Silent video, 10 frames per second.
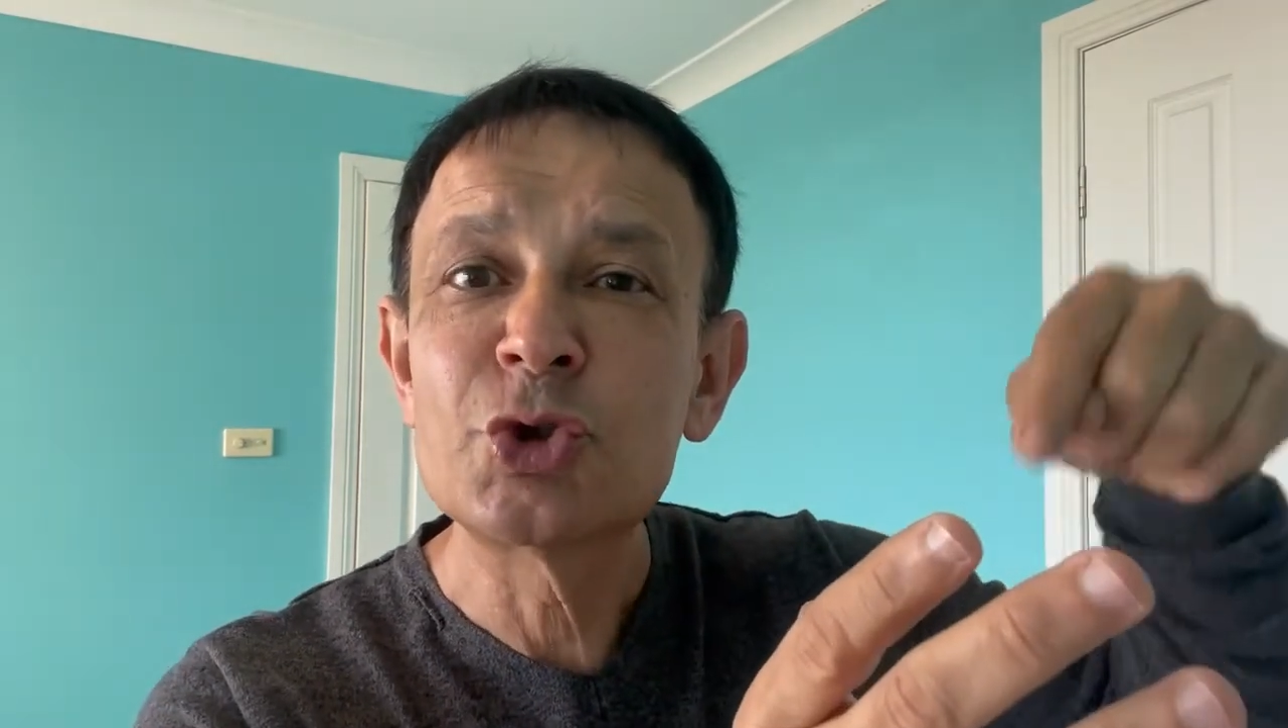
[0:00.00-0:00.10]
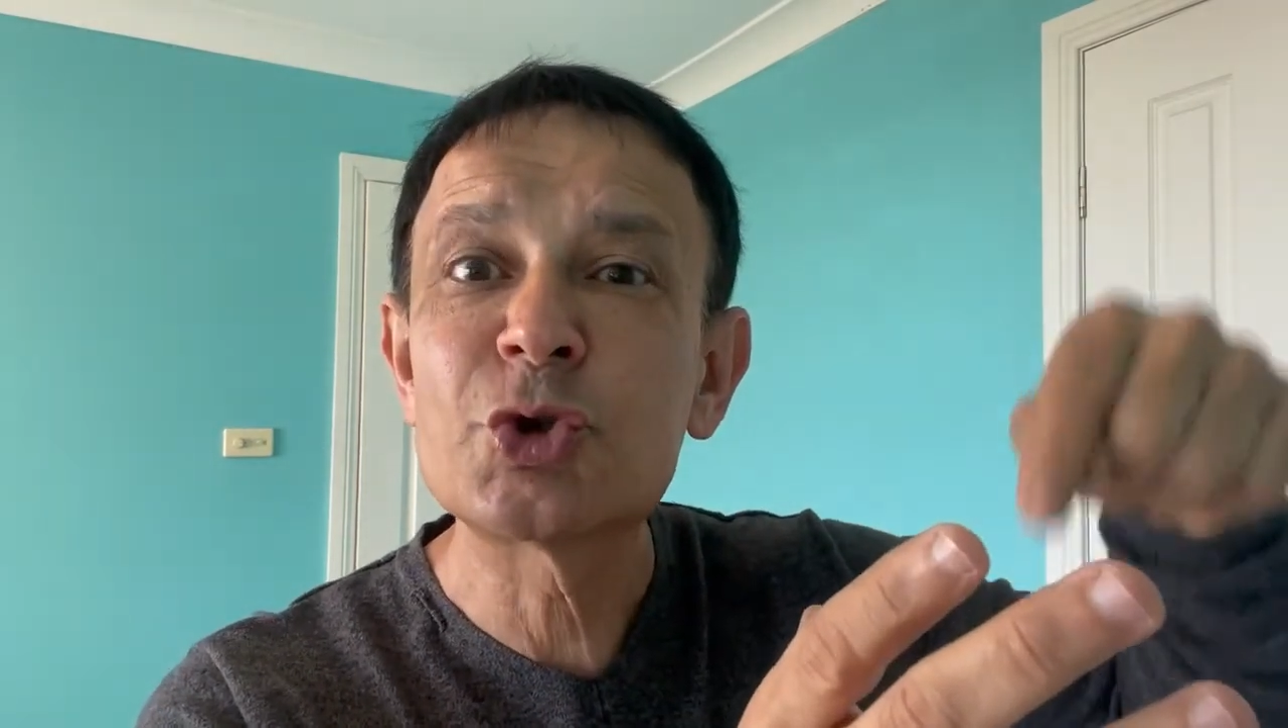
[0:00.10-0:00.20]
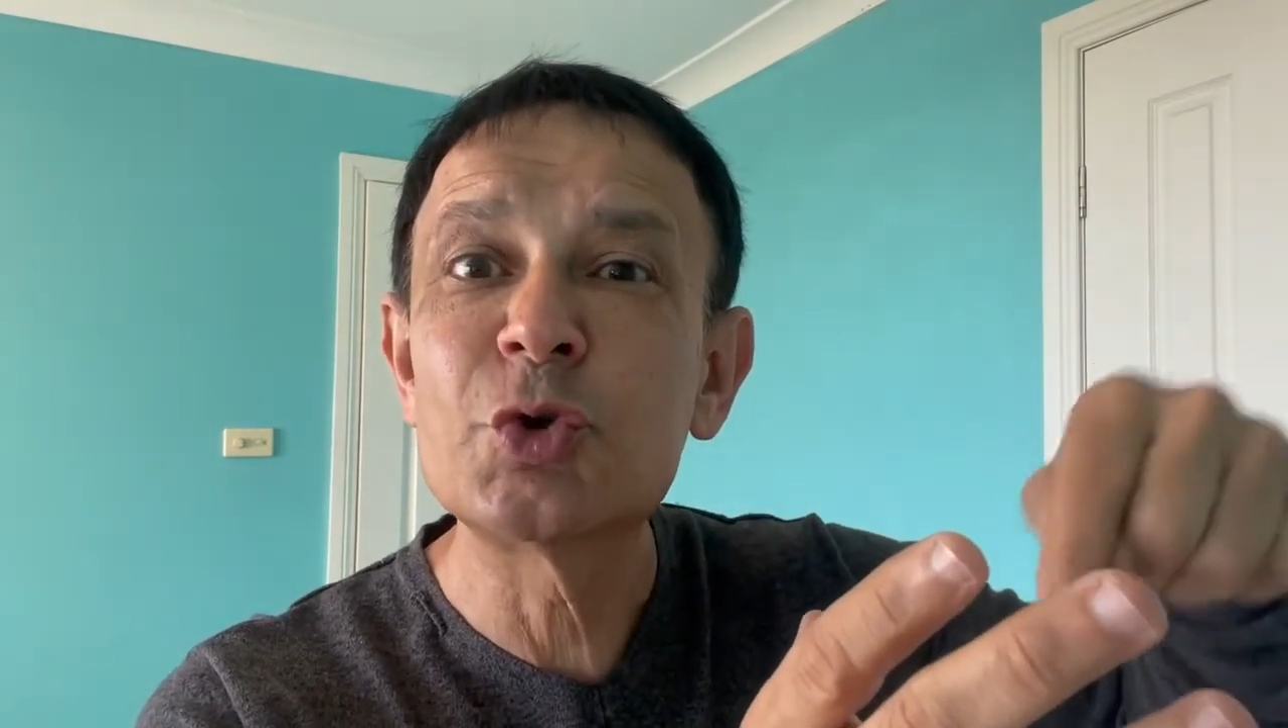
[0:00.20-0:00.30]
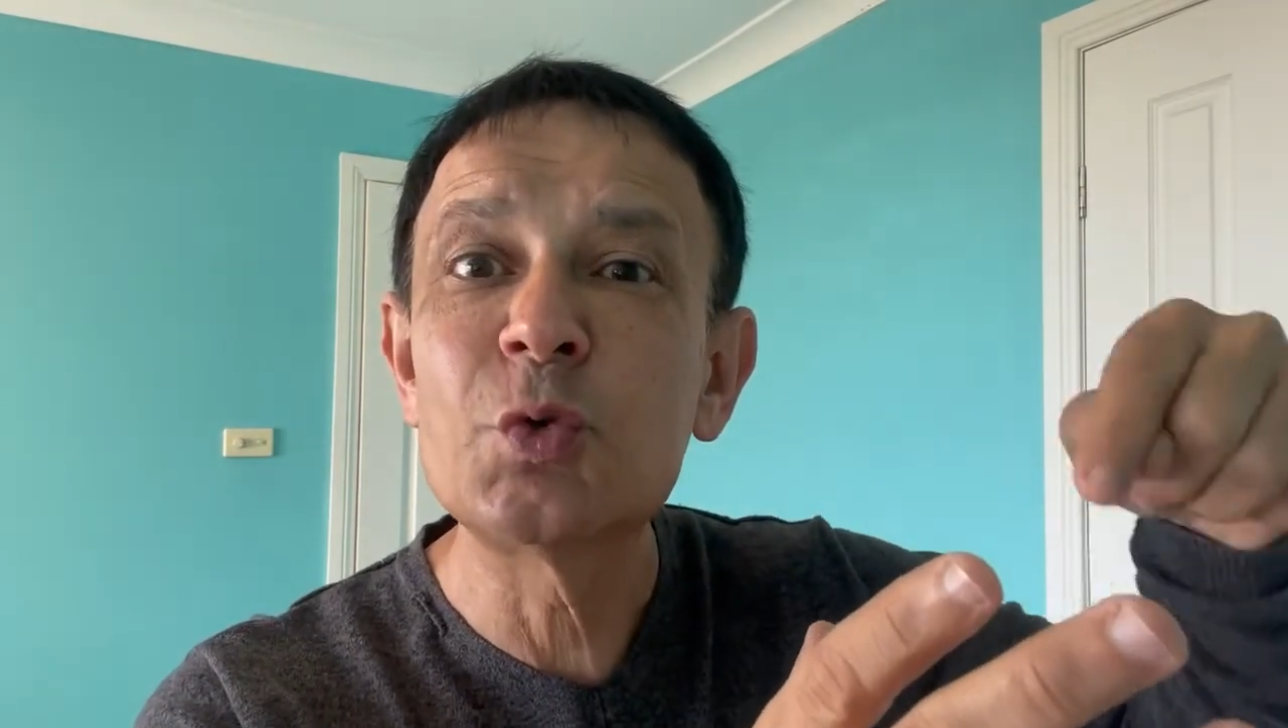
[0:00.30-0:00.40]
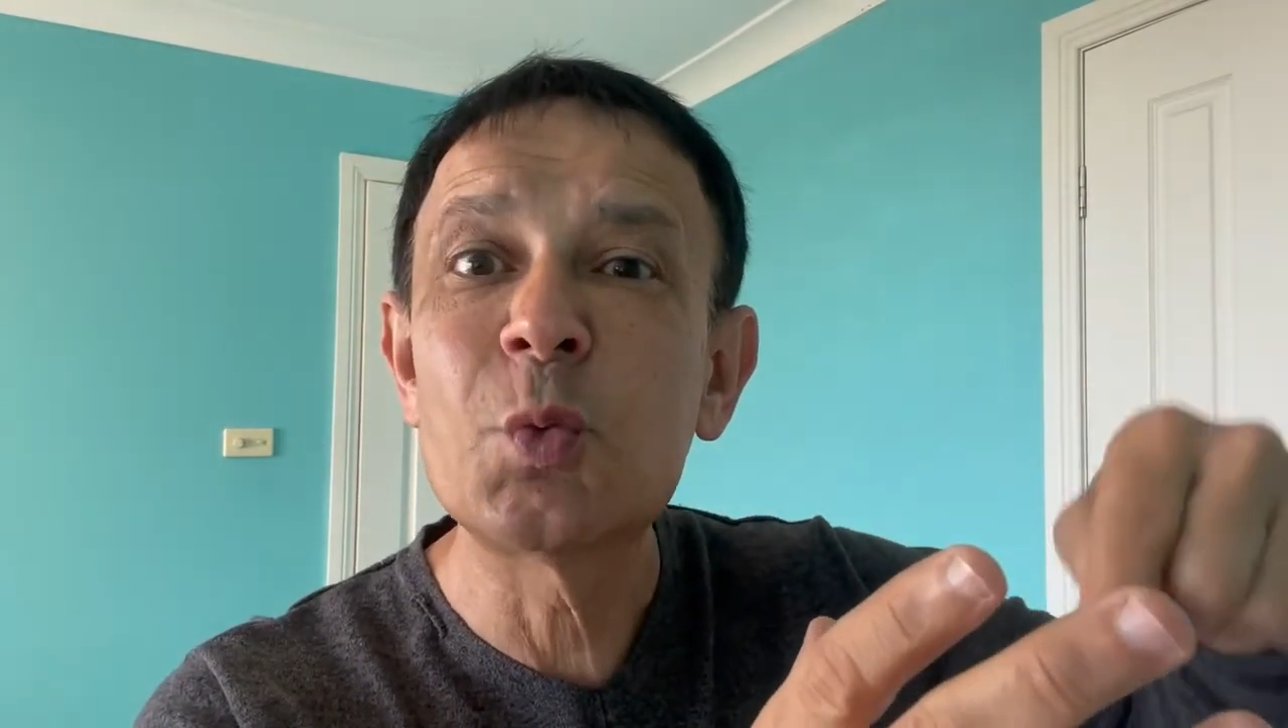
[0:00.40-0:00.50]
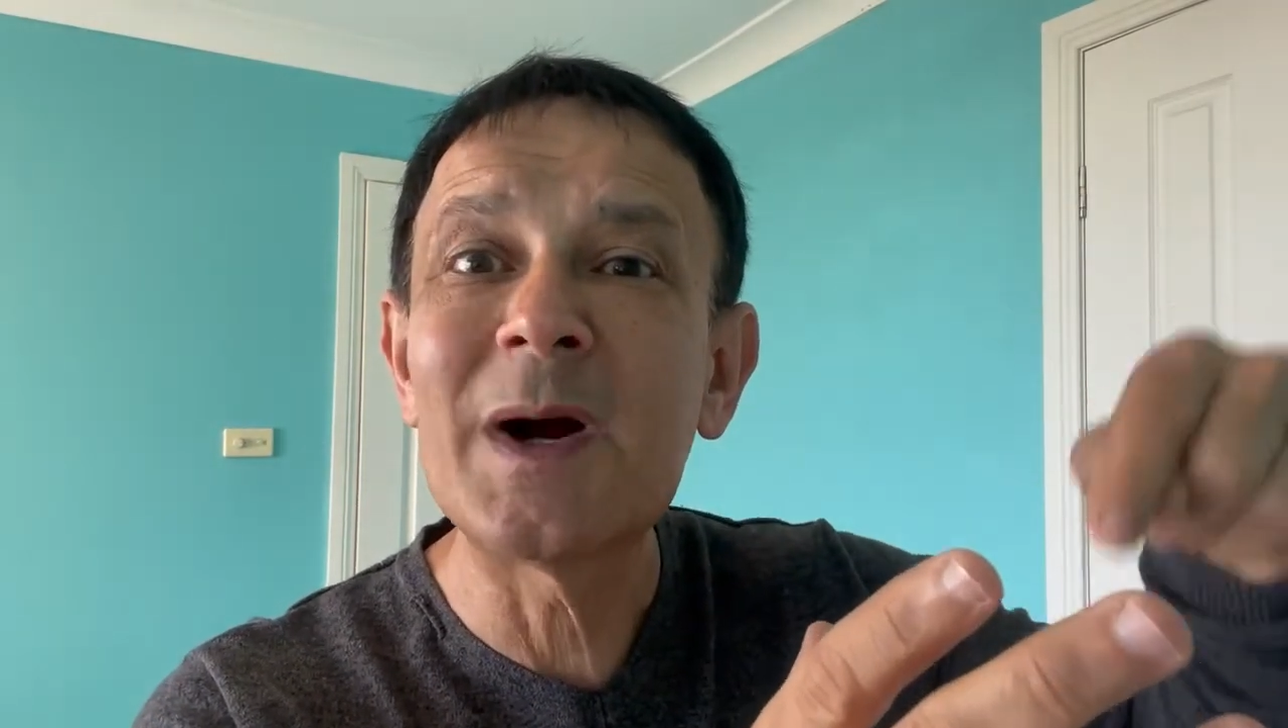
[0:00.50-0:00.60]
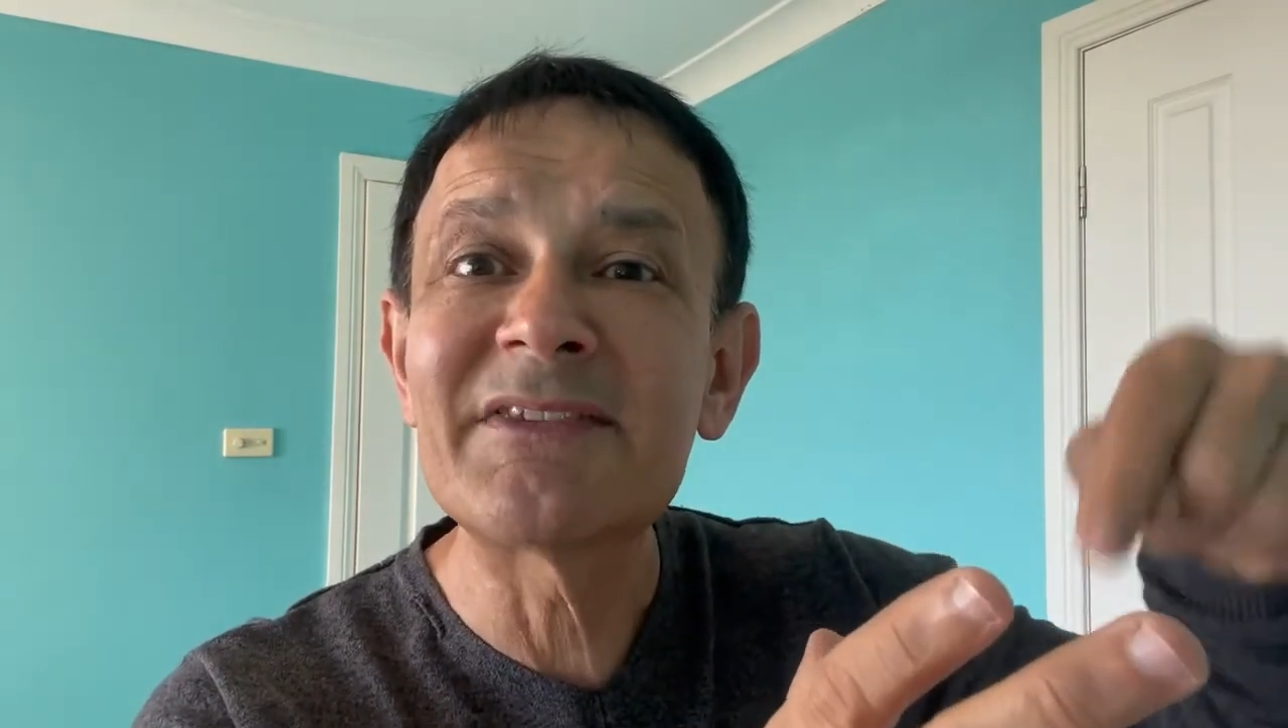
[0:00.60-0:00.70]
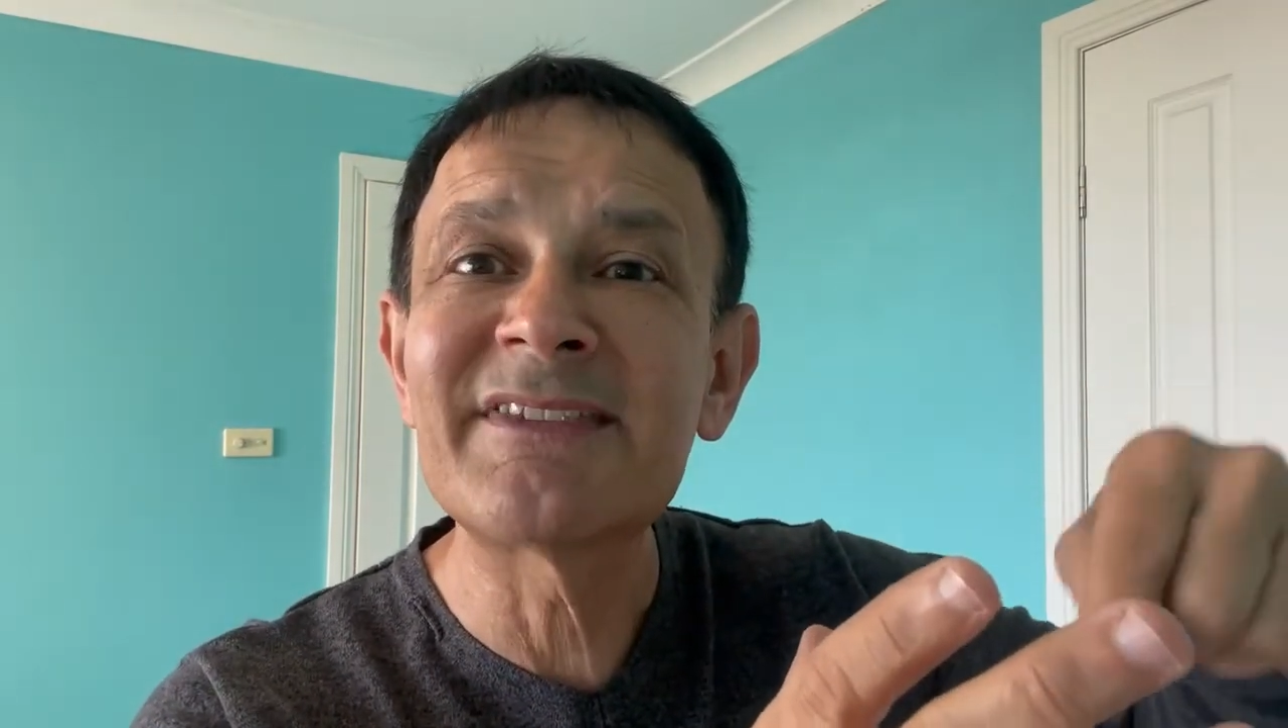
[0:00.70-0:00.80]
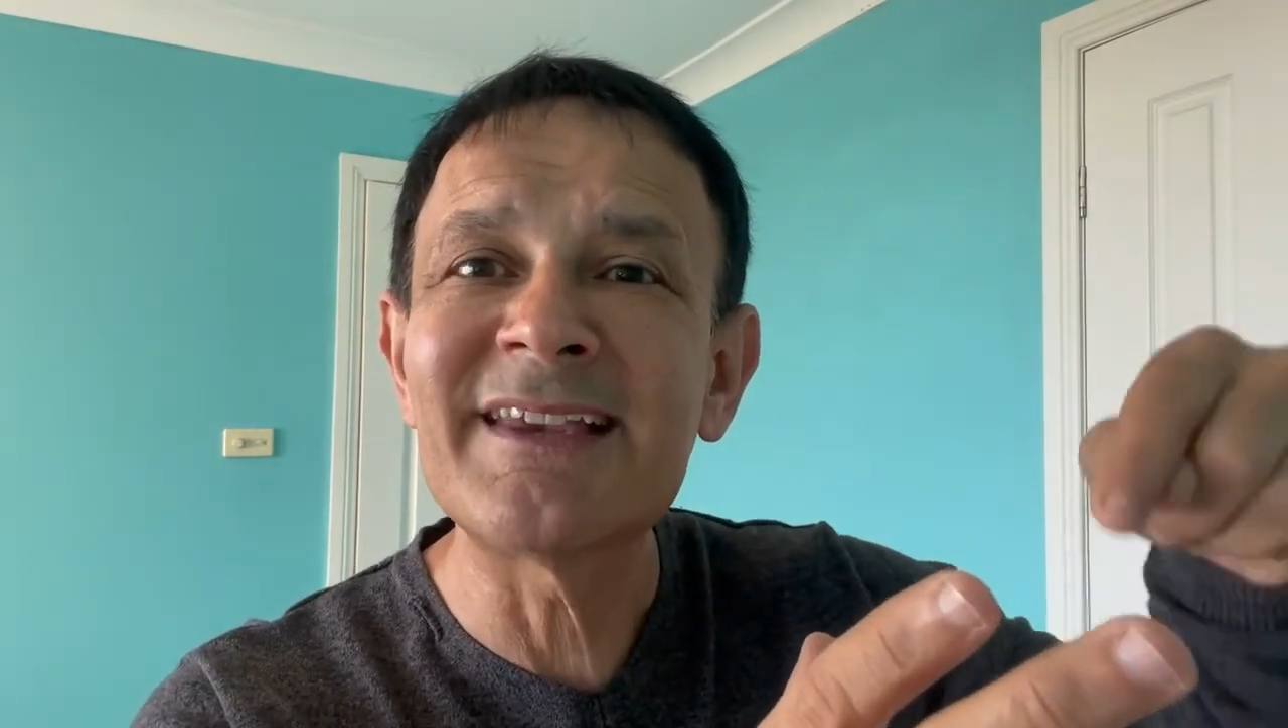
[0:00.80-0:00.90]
true ones